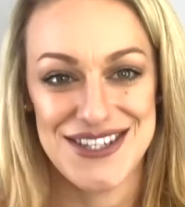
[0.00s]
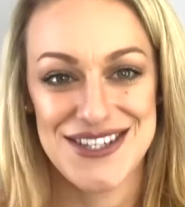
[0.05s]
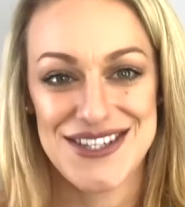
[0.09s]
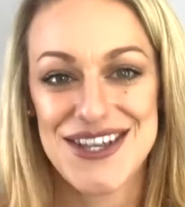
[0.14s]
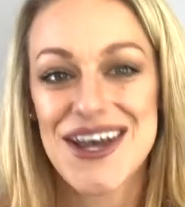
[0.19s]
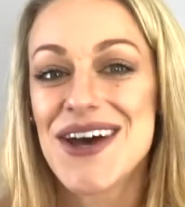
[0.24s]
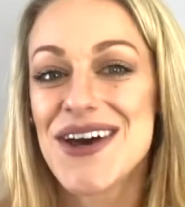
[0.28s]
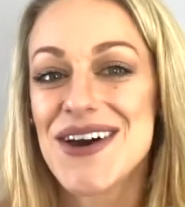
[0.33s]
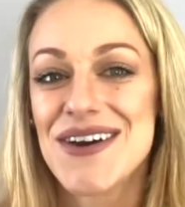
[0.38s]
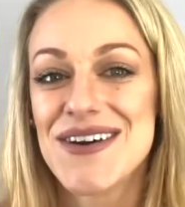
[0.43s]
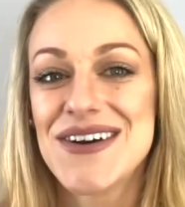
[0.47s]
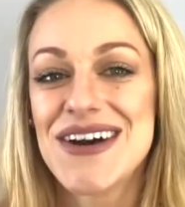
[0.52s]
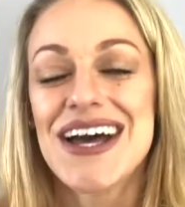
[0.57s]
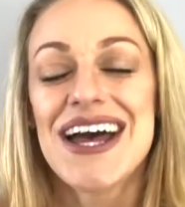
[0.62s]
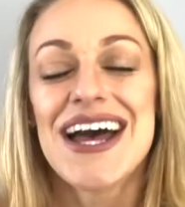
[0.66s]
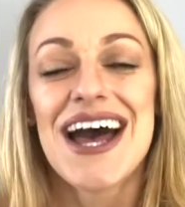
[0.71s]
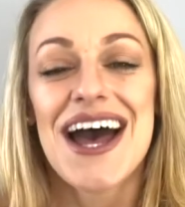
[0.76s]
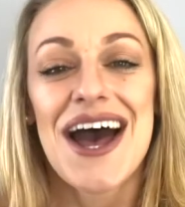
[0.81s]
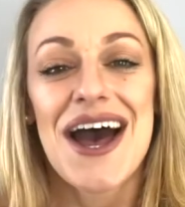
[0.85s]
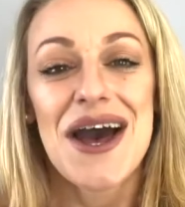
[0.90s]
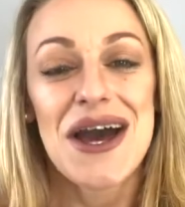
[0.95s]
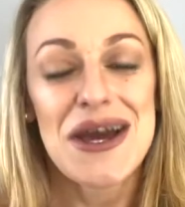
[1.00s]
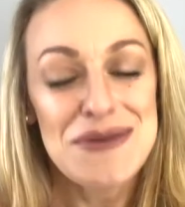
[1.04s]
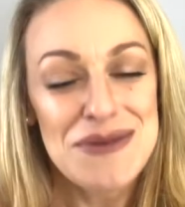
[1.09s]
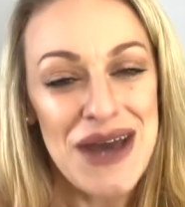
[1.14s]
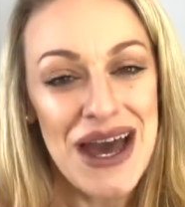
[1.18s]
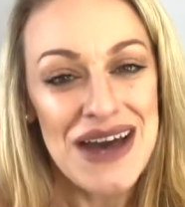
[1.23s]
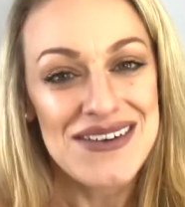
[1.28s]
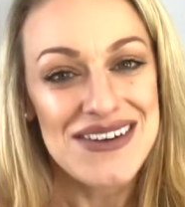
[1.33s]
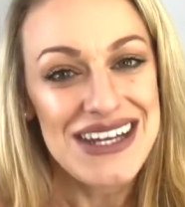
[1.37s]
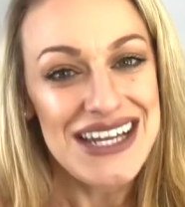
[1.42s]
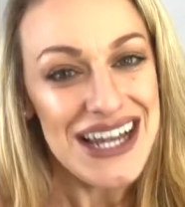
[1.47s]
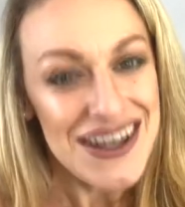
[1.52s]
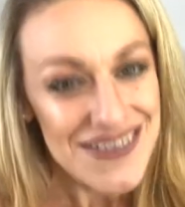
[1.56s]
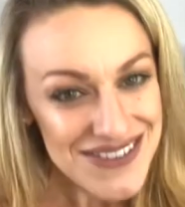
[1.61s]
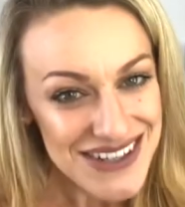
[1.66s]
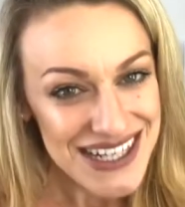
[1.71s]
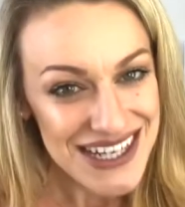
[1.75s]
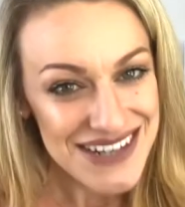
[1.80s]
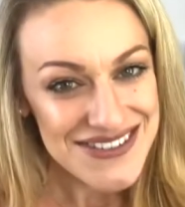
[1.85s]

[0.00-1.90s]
So hope you have a lovely,